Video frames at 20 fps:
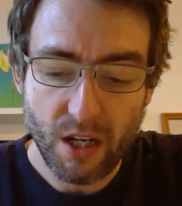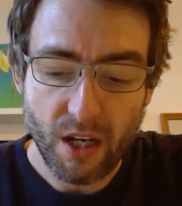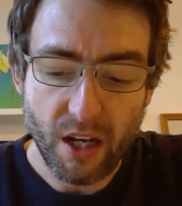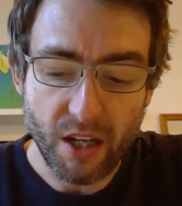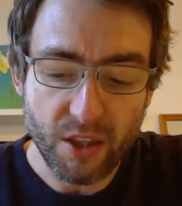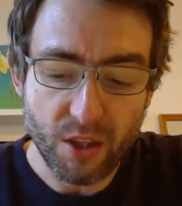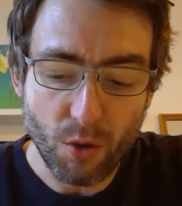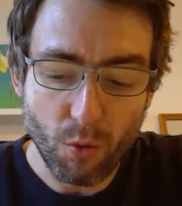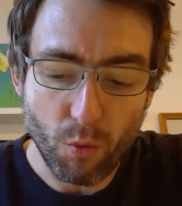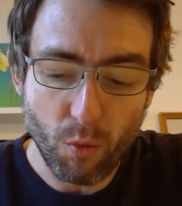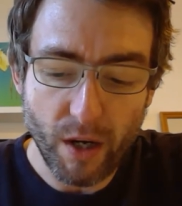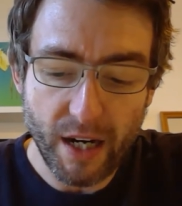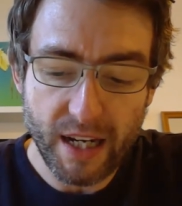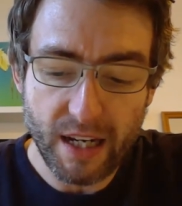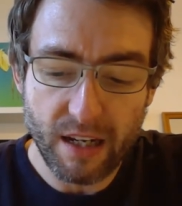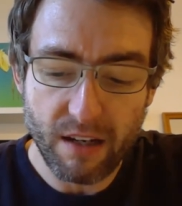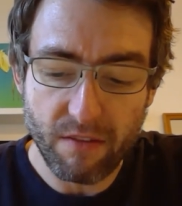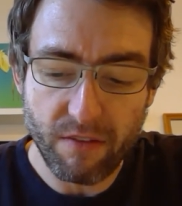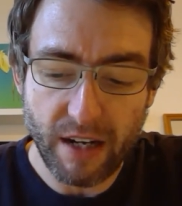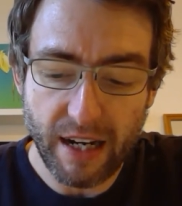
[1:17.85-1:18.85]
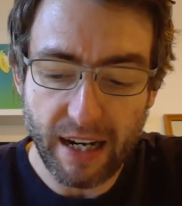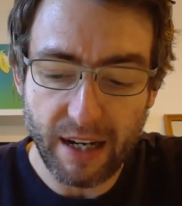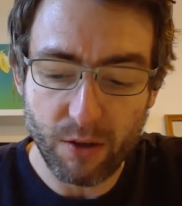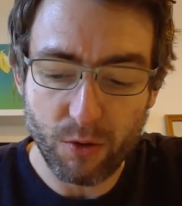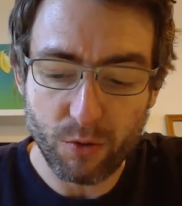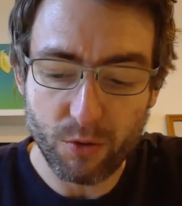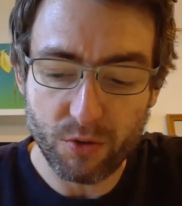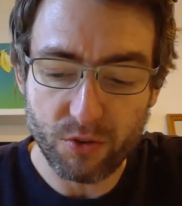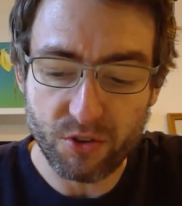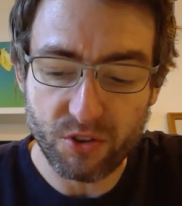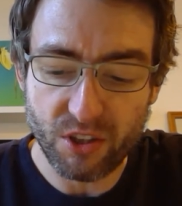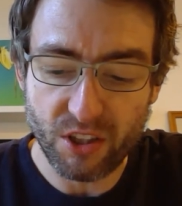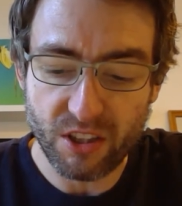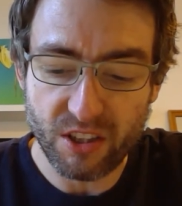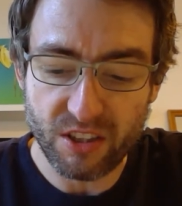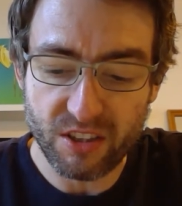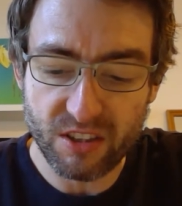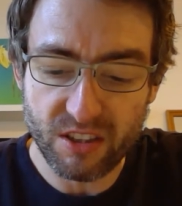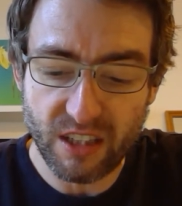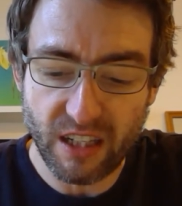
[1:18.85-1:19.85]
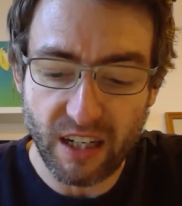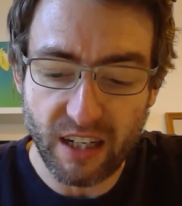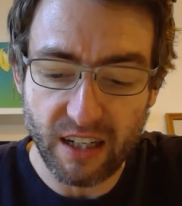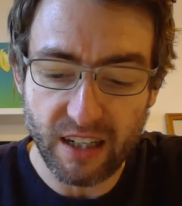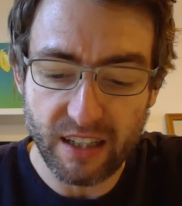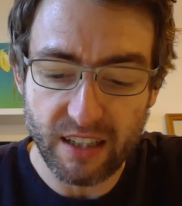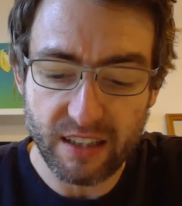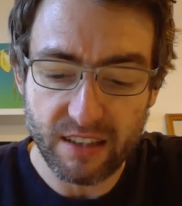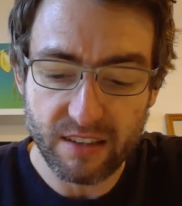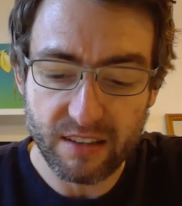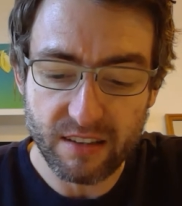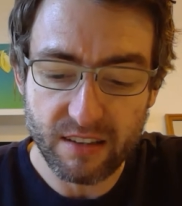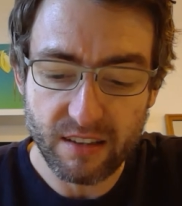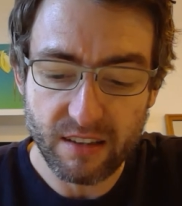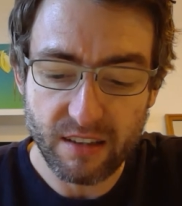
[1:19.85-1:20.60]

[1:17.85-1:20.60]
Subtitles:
and the wave howls to the skies.